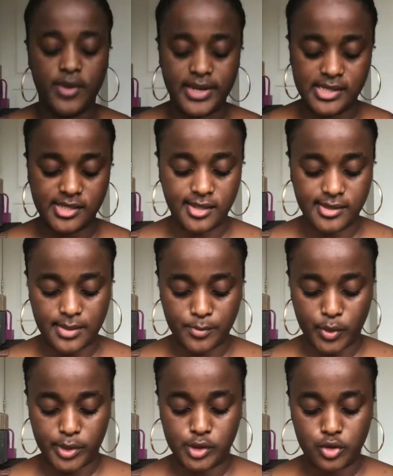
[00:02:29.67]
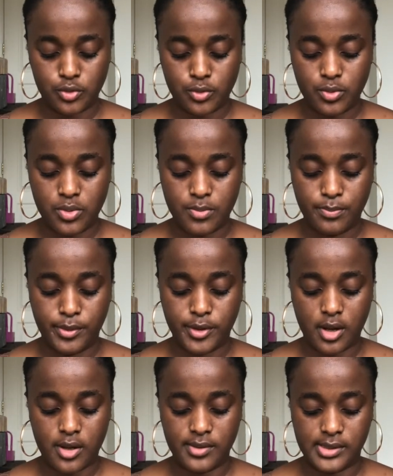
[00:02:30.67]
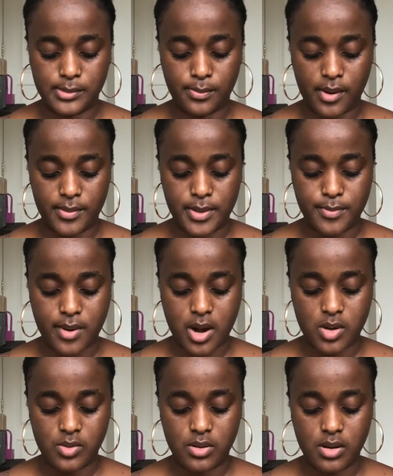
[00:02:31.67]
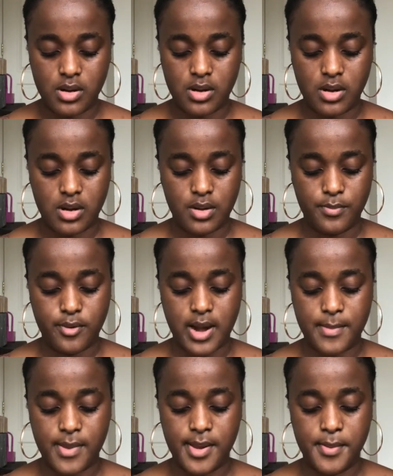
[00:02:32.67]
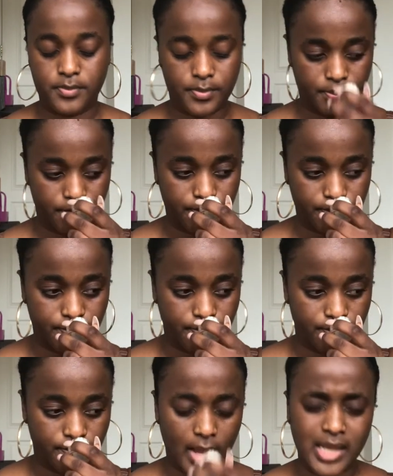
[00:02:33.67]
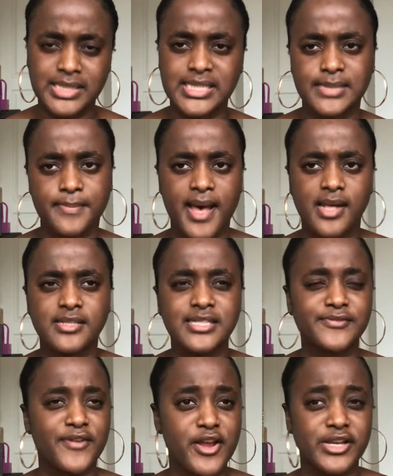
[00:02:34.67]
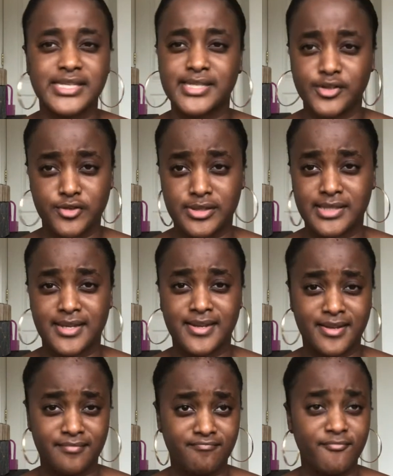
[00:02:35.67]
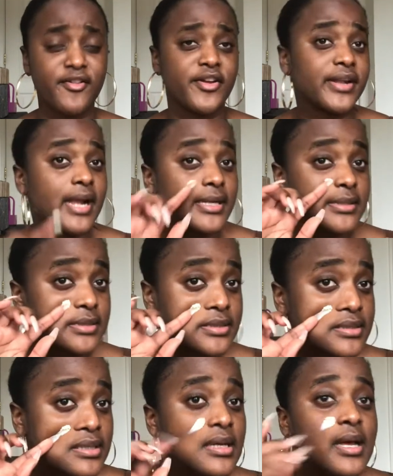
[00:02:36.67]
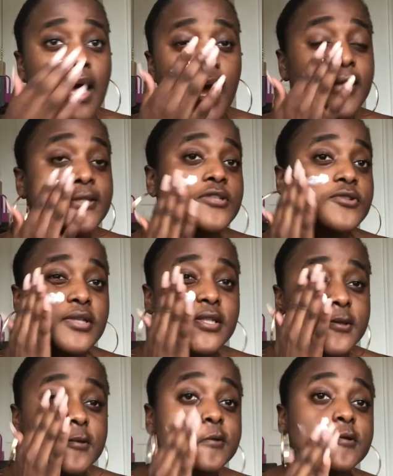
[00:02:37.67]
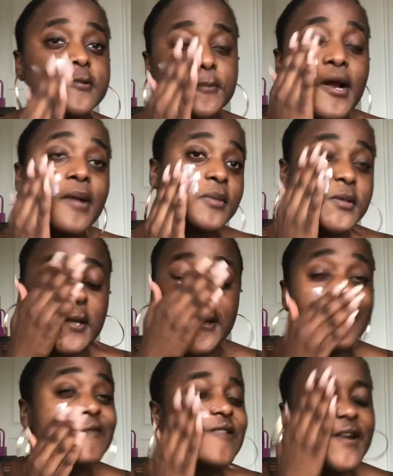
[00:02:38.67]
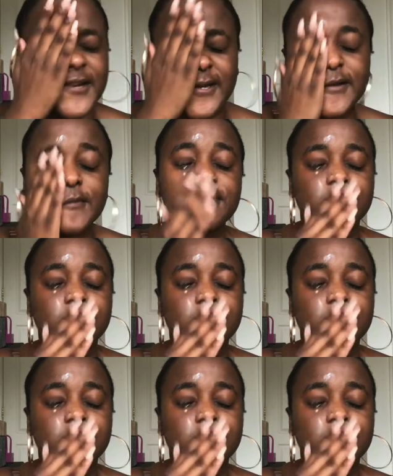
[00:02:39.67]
get started, I'm going to put on this Bobbi Brown primer. Smells very citrusy, very nice. I generally don't use primers that are very